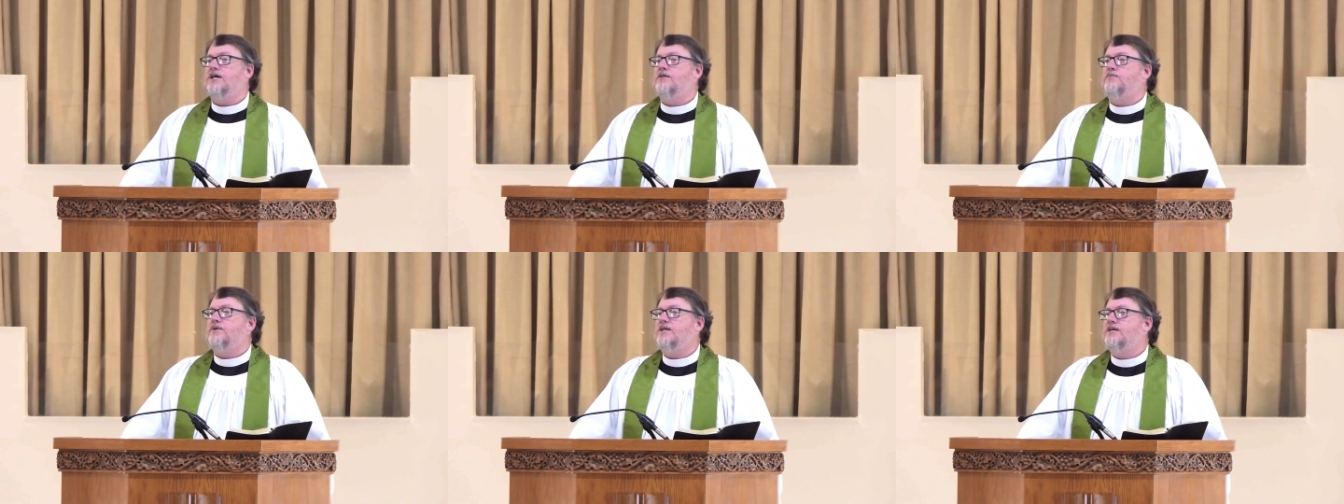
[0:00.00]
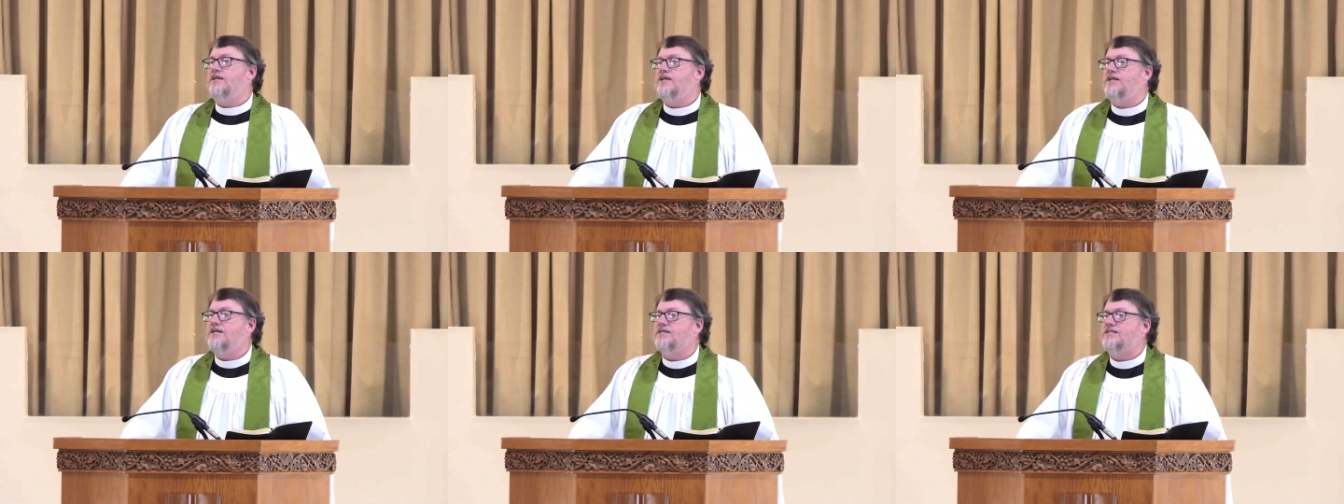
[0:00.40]
But it, it
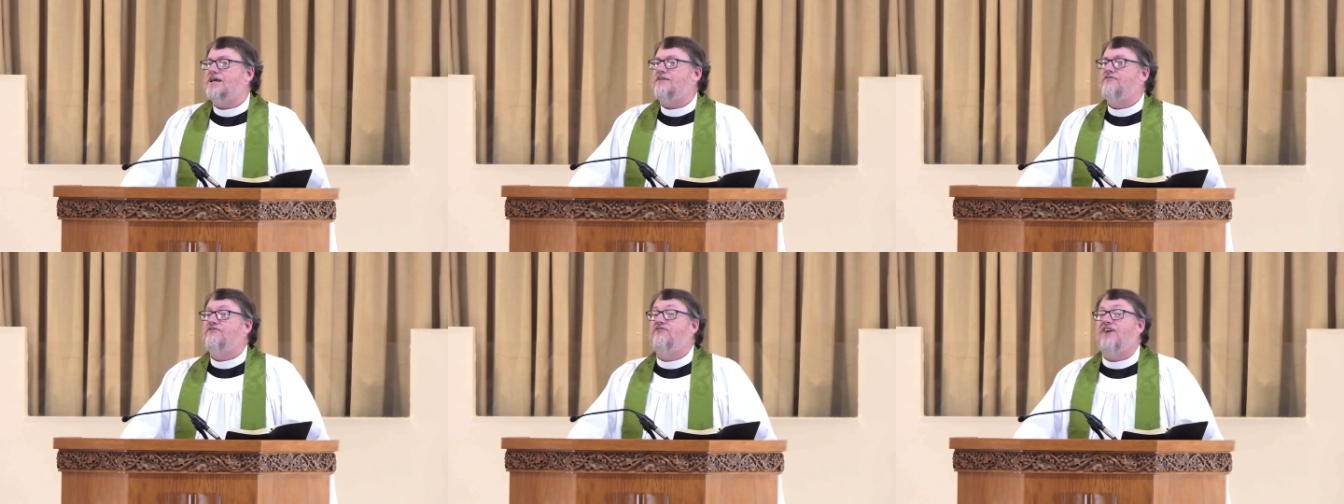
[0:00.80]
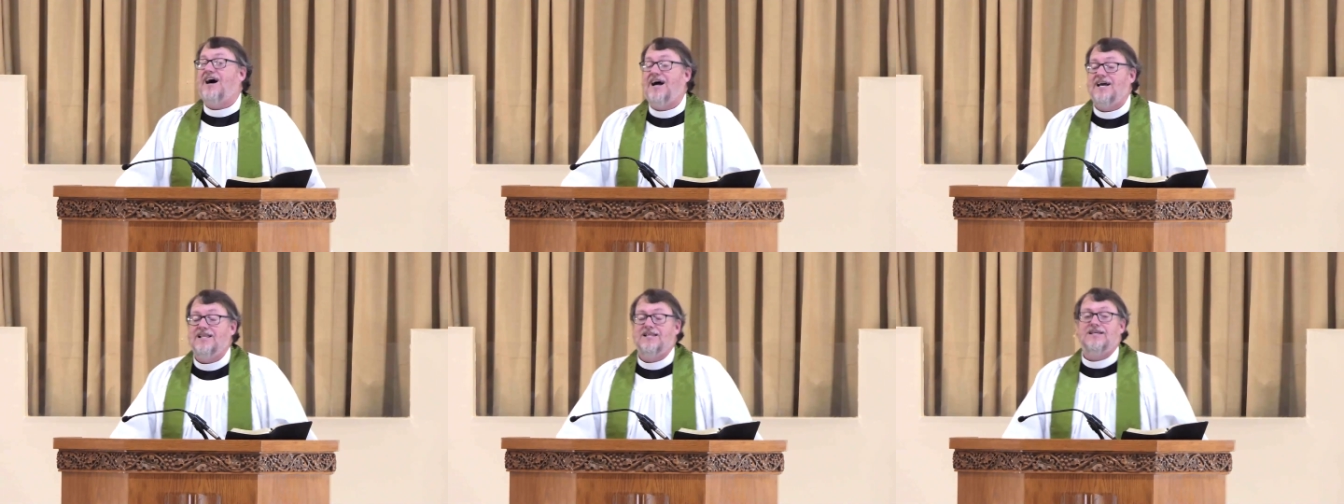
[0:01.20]
is a
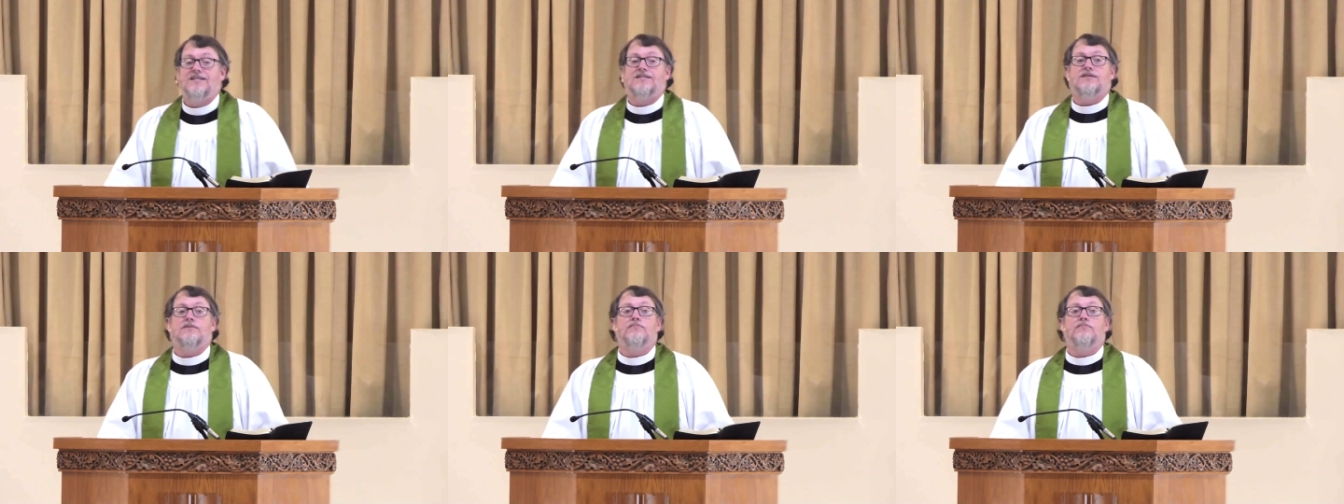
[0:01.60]
violent book.